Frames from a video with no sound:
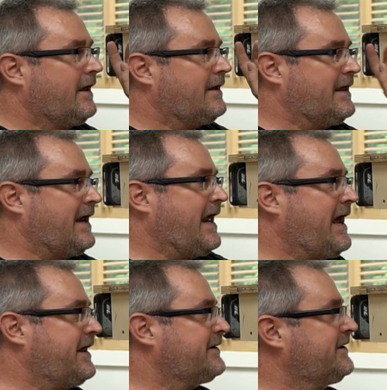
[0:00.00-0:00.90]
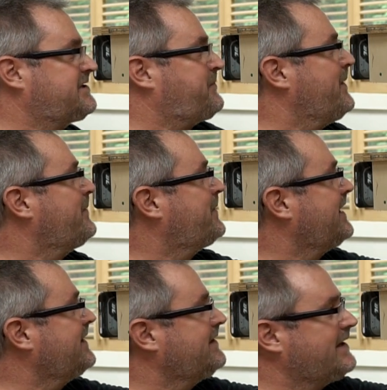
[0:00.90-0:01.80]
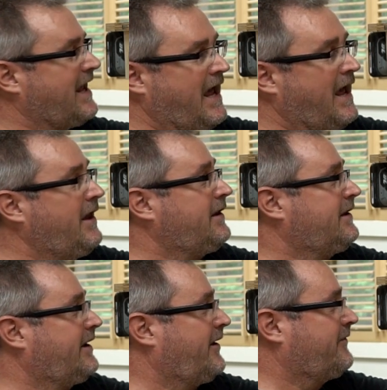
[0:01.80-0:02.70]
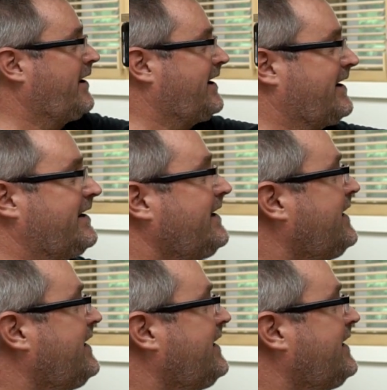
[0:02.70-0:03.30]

That handle has been beaten to hell already.